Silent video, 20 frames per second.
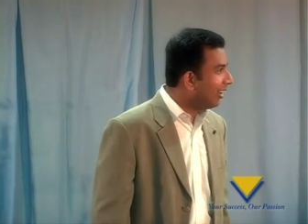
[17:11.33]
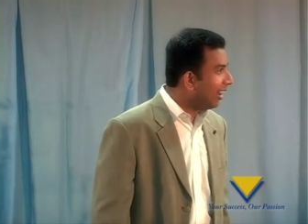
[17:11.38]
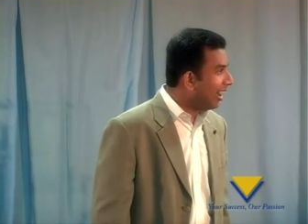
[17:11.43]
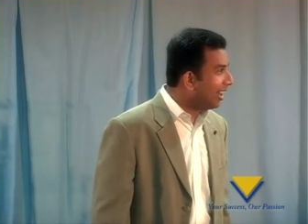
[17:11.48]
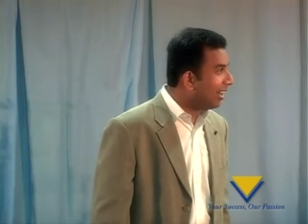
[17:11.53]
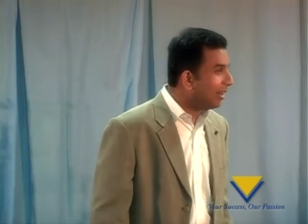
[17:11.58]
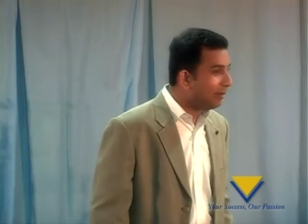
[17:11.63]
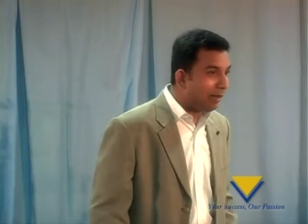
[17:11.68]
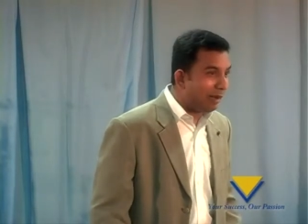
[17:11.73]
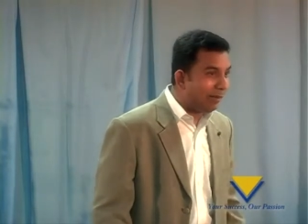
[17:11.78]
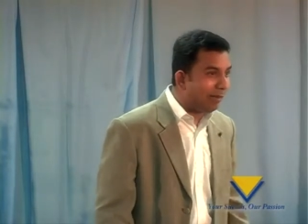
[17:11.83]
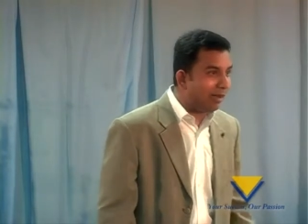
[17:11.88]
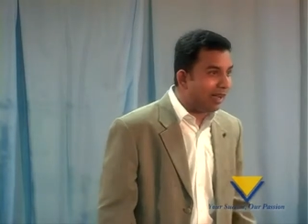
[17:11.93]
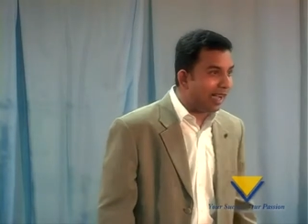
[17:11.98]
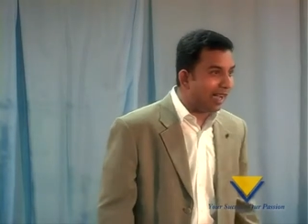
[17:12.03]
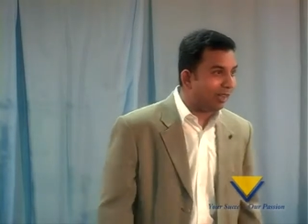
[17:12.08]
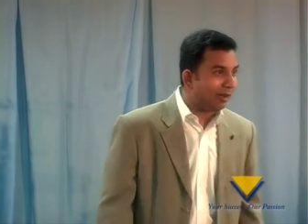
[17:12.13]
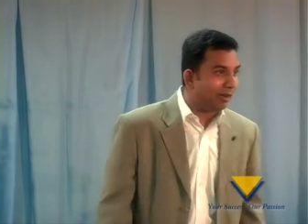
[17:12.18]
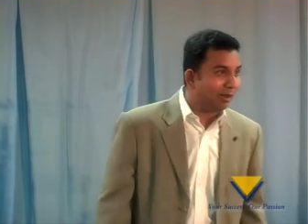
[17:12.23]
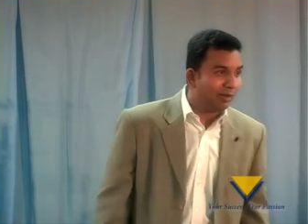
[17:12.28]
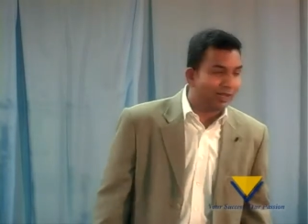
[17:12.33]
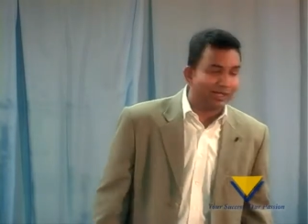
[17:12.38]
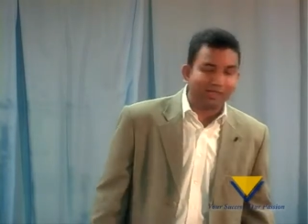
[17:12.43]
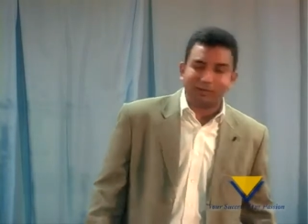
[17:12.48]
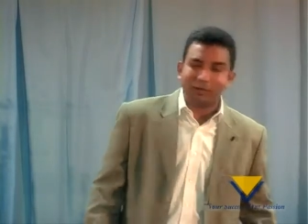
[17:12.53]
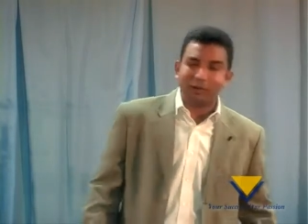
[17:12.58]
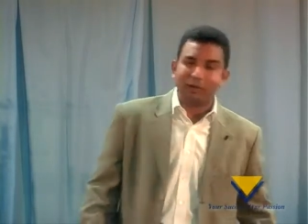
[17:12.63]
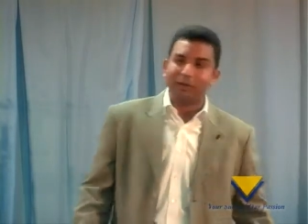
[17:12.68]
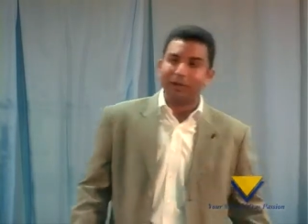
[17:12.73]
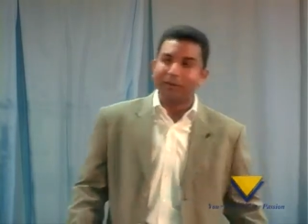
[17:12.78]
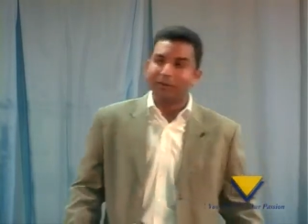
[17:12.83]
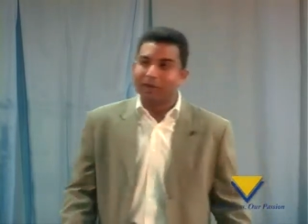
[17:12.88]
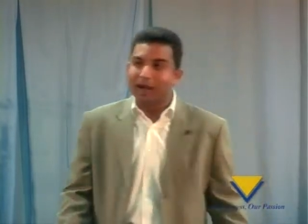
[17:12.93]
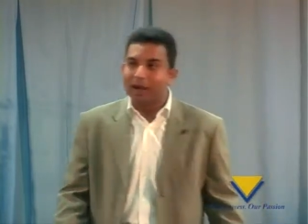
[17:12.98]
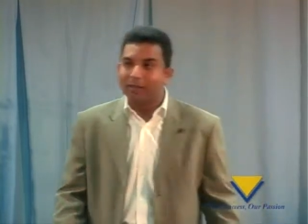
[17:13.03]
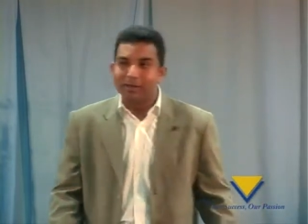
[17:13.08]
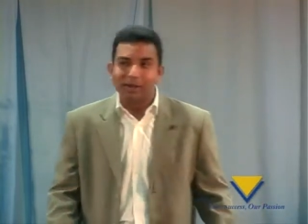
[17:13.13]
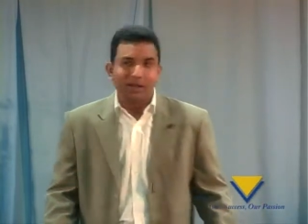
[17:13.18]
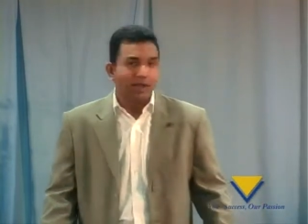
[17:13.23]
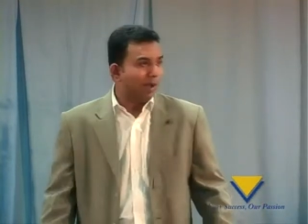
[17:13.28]
I remember I always told my
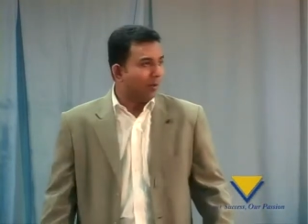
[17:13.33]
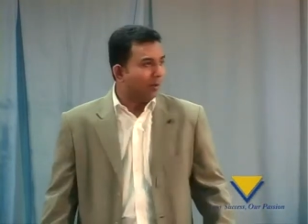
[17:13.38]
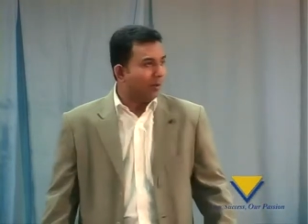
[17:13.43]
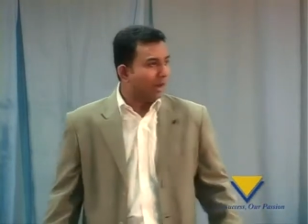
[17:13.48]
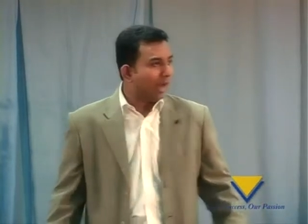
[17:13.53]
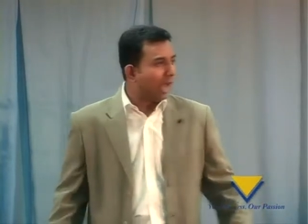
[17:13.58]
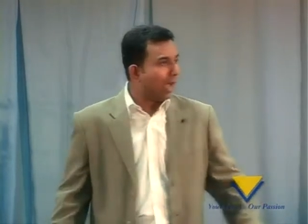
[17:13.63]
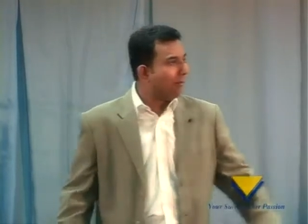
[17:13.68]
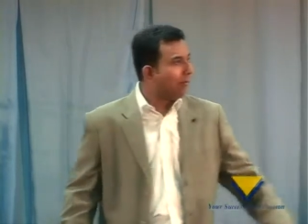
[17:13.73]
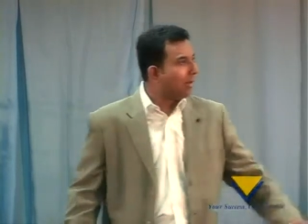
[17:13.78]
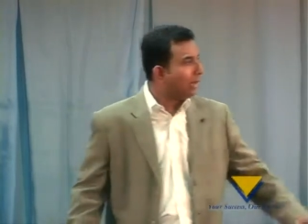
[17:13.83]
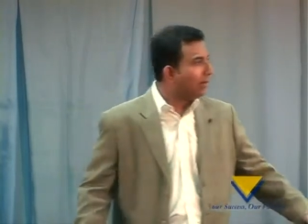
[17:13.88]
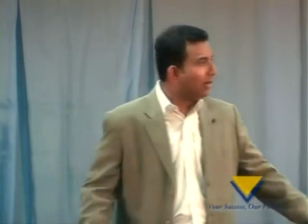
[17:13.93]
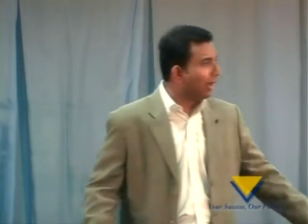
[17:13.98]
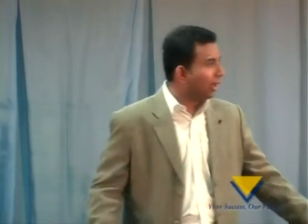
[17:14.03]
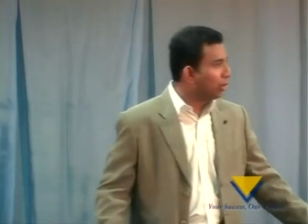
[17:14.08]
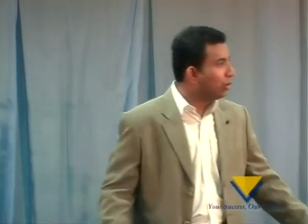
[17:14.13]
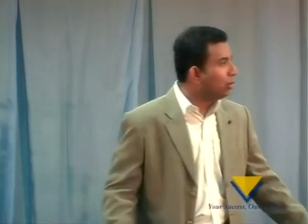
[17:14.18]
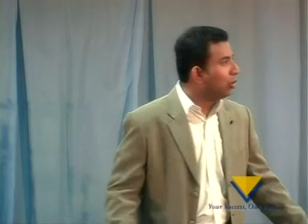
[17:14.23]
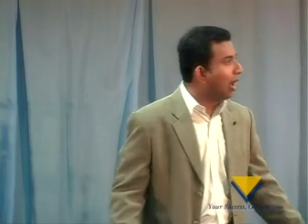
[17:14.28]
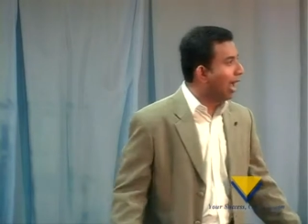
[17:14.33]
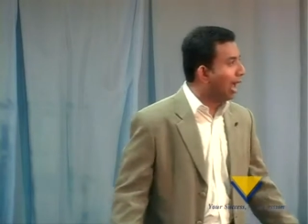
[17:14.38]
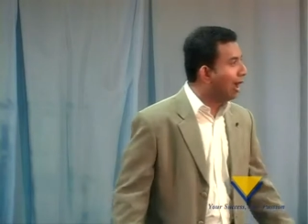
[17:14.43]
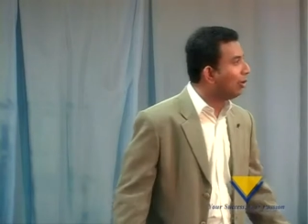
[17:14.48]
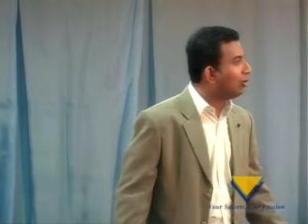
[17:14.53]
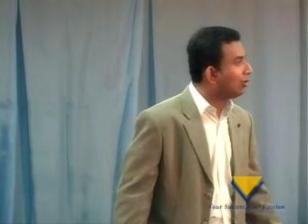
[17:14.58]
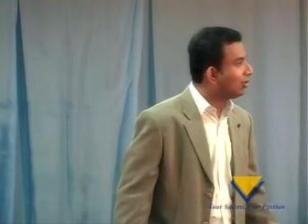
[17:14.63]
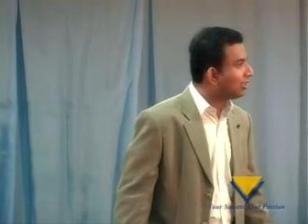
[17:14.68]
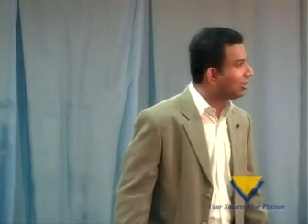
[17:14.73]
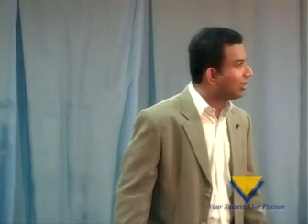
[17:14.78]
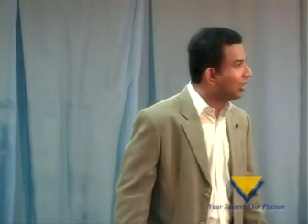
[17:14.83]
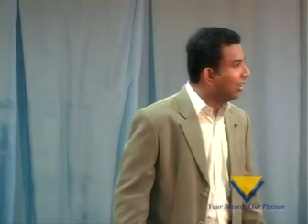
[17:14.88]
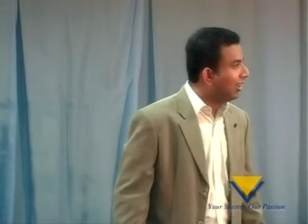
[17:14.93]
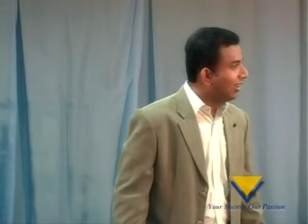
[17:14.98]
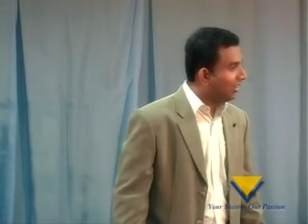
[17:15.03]
mom, when I build my new house,